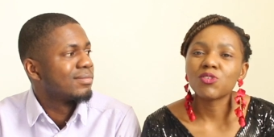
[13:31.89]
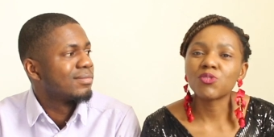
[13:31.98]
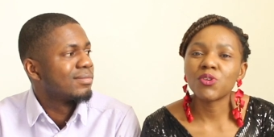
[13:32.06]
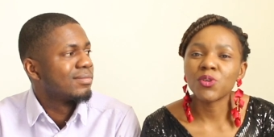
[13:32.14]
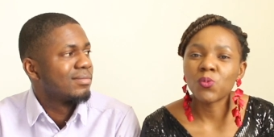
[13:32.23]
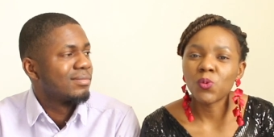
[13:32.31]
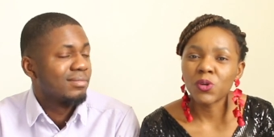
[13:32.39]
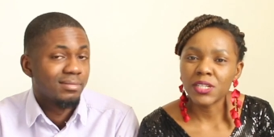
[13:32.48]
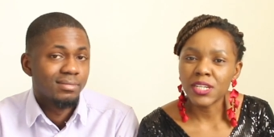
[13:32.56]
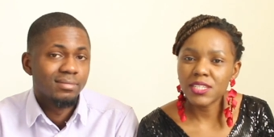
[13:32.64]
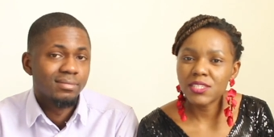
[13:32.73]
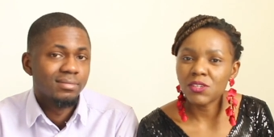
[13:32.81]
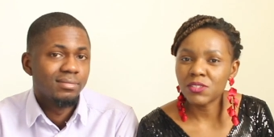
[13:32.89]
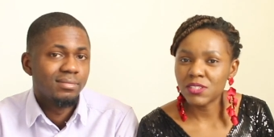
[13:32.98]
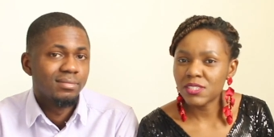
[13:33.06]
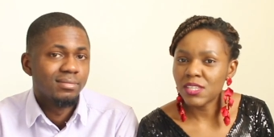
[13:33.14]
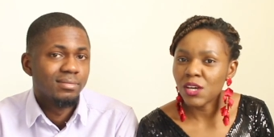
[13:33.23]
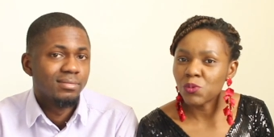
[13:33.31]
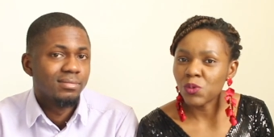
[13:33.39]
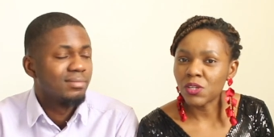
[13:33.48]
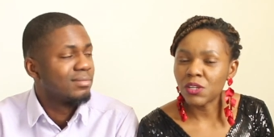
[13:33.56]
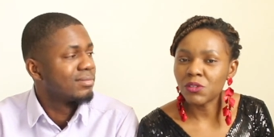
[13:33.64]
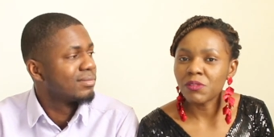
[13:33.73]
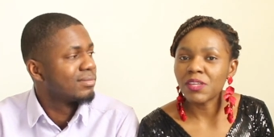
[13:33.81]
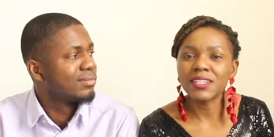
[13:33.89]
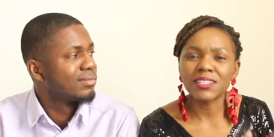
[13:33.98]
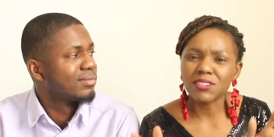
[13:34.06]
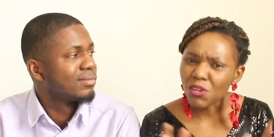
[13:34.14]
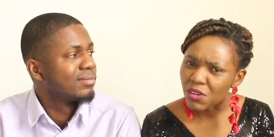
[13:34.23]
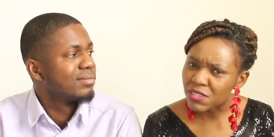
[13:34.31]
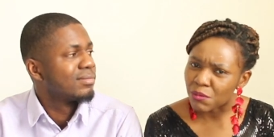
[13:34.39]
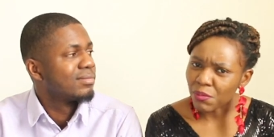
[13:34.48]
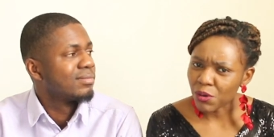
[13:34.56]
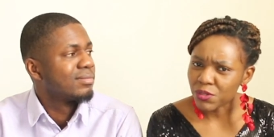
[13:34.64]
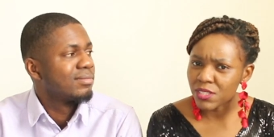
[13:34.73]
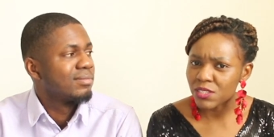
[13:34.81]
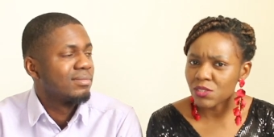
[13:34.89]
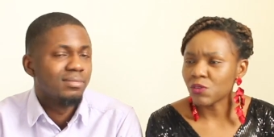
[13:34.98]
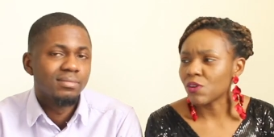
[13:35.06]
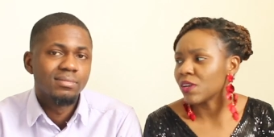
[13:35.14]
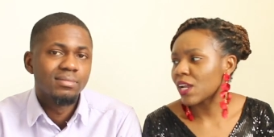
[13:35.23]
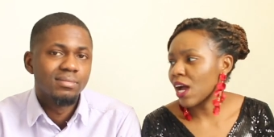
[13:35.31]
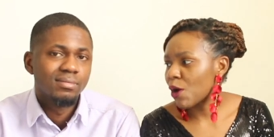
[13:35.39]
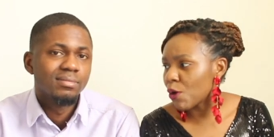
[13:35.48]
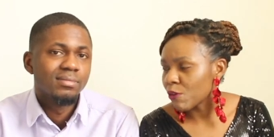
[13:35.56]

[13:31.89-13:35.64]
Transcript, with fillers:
Speaker 1: grow in oneness, understand one another, discuss about it uh, yeah. on how